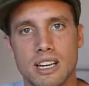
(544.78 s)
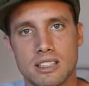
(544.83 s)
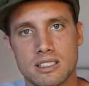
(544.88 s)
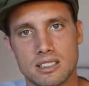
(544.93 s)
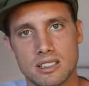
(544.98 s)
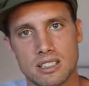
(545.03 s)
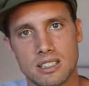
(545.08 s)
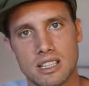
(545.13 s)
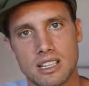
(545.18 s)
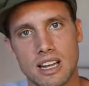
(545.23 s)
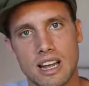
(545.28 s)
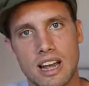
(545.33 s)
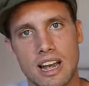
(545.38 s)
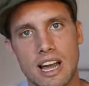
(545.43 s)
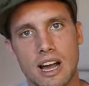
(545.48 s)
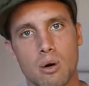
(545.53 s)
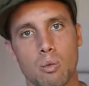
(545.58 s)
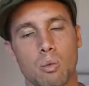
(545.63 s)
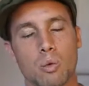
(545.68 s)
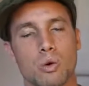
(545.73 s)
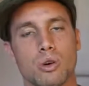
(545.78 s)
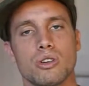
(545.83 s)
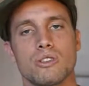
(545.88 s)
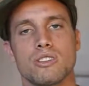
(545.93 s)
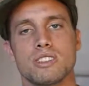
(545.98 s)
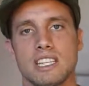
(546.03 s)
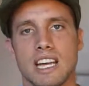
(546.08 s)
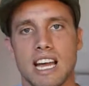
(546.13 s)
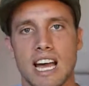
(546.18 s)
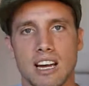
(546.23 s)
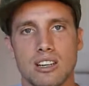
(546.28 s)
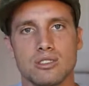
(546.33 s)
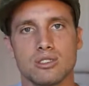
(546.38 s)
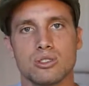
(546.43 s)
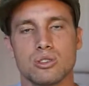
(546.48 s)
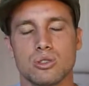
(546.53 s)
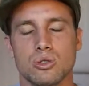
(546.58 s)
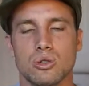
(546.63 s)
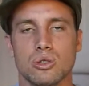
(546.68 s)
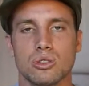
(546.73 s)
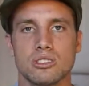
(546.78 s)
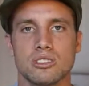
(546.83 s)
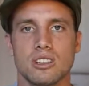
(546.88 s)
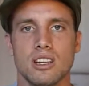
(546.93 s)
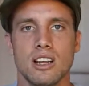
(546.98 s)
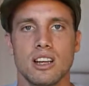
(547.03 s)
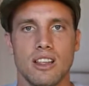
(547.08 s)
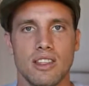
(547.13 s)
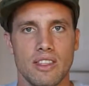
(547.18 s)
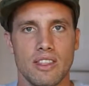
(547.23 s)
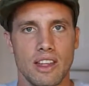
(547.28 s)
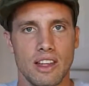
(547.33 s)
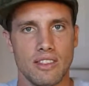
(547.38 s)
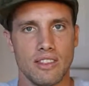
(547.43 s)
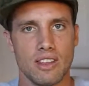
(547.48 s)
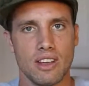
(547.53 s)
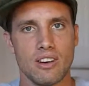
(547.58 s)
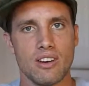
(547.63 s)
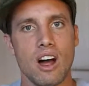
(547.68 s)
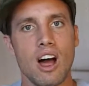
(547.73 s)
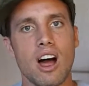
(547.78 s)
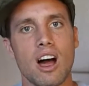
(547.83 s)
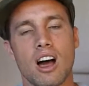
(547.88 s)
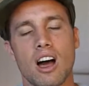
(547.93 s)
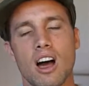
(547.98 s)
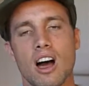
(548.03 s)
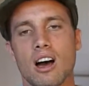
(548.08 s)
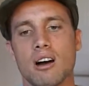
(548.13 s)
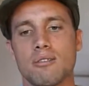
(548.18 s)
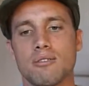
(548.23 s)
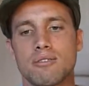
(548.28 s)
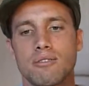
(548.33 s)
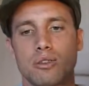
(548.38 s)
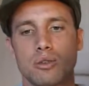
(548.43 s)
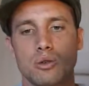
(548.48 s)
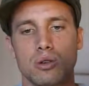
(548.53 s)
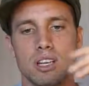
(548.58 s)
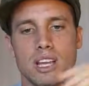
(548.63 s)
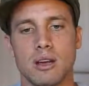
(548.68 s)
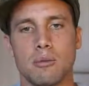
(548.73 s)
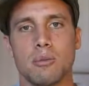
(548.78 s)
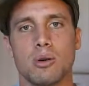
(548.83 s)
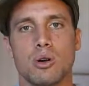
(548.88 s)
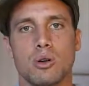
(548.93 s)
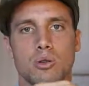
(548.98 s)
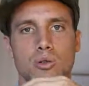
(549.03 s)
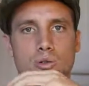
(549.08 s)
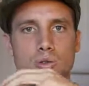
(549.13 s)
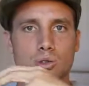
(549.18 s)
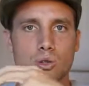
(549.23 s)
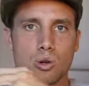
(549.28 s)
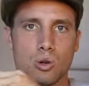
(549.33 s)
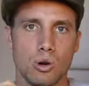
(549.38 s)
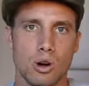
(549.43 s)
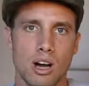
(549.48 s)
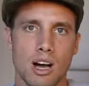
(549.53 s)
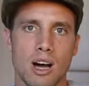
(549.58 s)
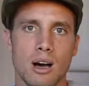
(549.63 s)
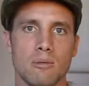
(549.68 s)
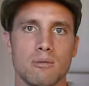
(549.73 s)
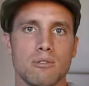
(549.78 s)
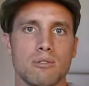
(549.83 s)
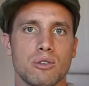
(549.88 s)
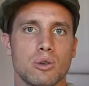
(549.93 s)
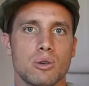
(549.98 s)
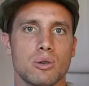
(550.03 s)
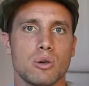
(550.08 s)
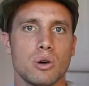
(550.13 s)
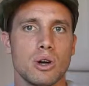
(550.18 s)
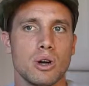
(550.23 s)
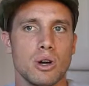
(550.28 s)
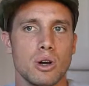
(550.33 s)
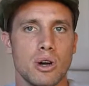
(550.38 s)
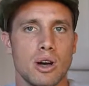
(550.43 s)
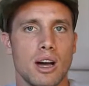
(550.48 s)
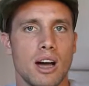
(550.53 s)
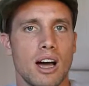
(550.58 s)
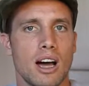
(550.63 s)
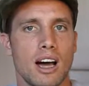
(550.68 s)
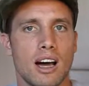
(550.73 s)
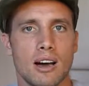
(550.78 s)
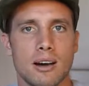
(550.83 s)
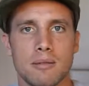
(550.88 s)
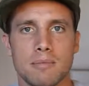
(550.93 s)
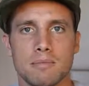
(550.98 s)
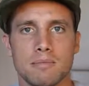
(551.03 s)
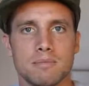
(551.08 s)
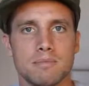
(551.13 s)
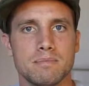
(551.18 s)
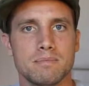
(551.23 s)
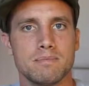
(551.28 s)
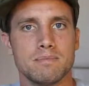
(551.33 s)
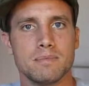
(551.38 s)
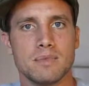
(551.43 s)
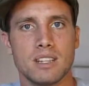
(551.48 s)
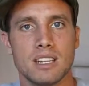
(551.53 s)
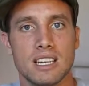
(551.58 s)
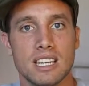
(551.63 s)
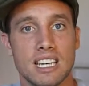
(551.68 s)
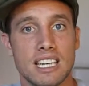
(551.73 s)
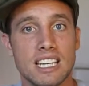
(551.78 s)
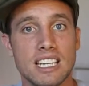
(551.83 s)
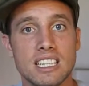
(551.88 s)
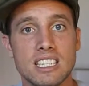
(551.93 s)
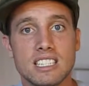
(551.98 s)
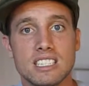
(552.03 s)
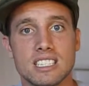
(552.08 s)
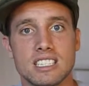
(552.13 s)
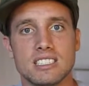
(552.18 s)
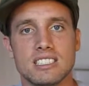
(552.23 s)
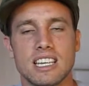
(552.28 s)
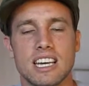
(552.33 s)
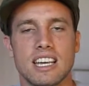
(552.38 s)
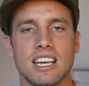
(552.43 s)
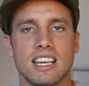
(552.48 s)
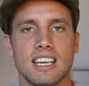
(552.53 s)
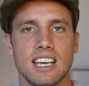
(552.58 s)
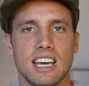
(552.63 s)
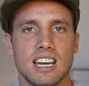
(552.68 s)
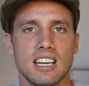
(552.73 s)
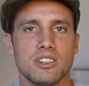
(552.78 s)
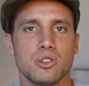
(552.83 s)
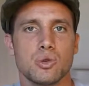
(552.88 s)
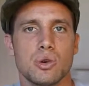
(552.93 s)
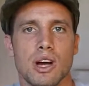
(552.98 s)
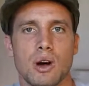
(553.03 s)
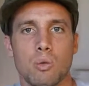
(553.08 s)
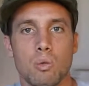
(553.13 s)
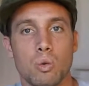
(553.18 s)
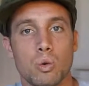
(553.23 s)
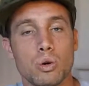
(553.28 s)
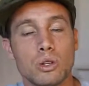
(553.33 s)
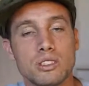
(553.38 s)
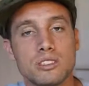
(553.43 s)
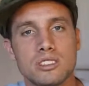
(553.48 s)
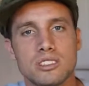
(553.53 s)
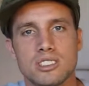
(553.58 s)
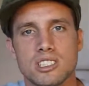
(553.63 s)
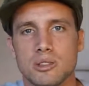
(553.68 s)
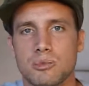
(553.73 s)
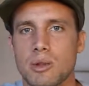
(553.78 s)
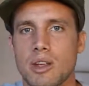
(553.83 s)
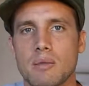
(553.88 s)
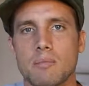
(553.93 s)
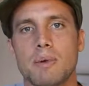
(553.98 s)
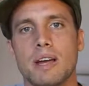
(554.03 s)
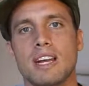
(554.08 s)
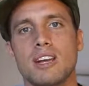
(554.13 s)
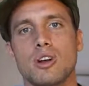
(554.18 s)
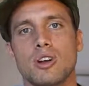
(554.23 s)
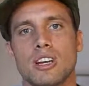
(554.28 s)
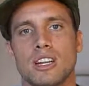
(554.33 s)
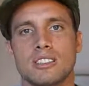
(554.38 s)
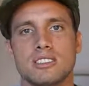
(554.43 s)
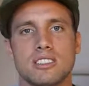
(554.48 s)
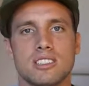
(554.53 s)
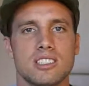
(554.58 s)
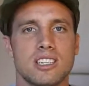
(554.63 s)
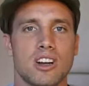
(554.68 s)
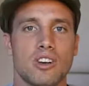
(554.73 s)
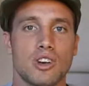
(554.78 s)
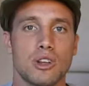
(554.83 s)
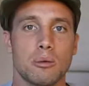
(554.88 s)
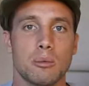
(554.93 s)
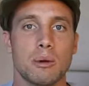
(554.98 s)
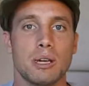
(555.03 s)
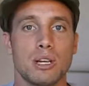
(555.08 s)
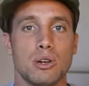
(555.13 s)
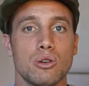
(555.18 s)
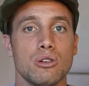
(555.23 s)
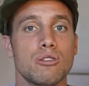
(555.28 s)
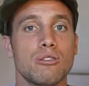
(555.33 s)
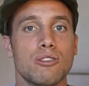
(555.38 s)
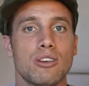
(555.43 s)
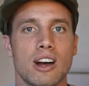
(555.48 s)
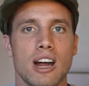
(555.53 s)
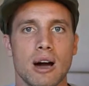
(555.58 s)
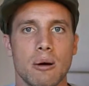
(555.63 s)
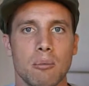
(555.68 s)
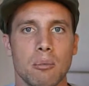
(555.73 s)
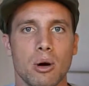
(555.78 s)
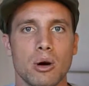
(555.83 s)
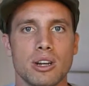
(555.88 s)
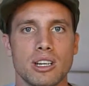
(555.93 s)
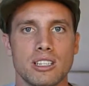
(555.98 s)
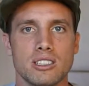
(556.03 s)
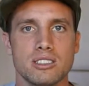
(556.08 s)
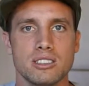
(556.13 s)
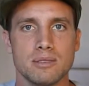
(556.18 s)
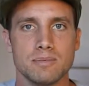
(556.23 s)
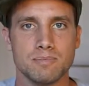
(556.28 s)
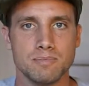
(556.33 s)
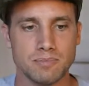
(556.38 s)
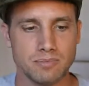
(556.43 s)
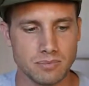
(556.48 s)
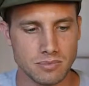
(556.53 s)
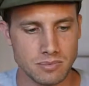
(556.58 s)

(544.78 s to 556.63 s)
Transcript: when our water is outsourced that there are harmful chemicals or harmful leakages that can get into our water system that may not necessarily be good for our bodies.